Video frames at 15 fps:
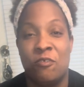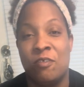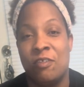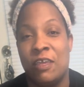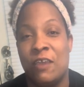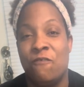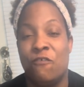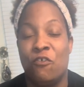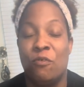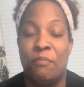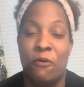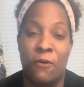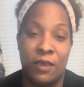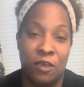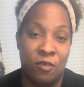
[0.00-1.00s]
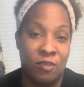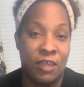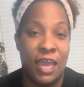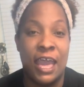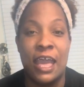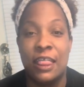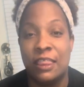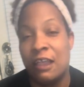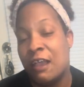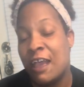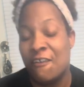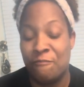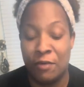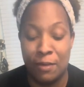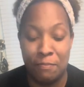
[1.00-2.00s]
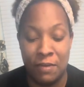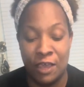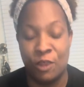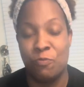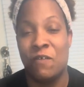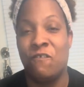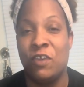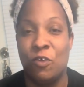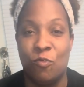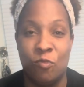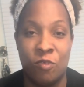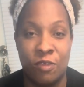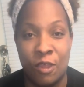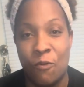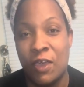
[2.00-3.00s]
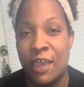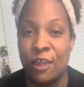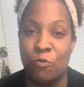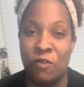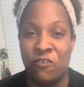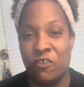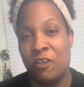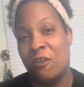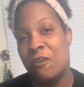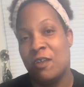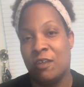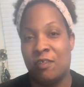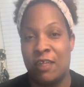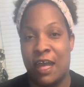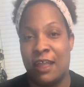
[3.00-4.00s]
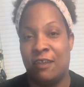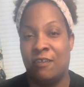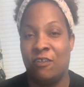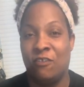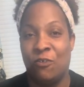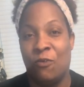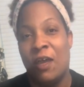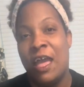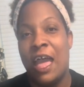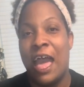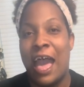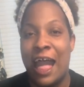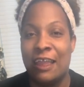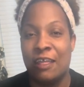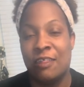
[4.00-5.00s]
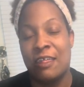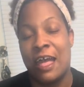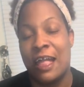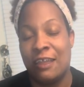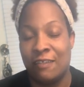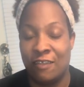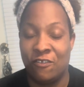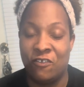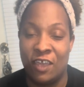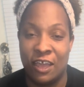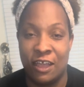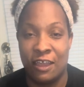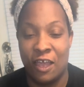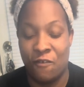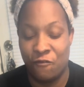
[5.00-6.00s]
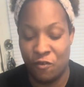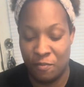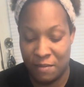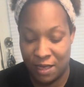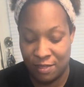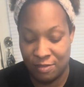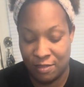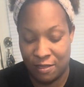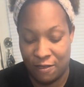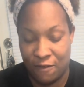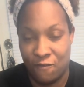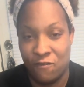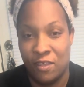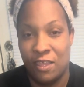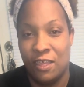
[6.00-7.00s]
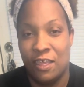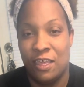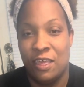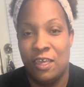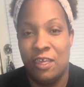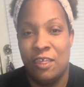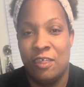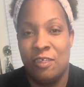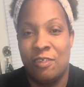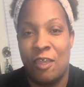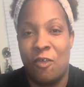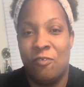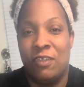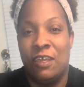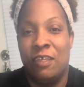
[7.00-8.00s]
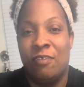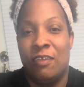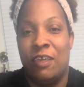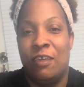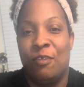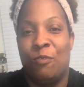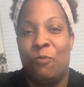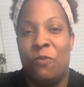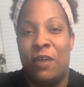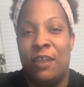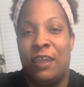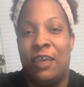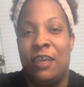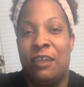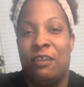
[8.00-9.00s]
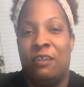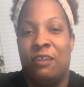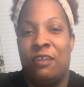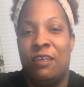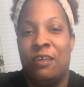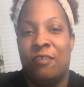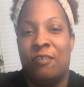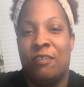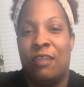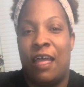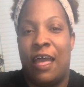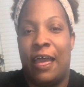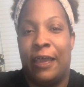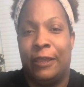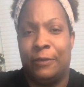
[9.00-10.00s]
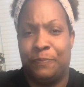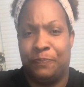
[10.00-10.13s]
seafood boils, and there have been mixed reviews. So guess what your girl decided to do? I decided to check it out for myself. So this is what it looks like.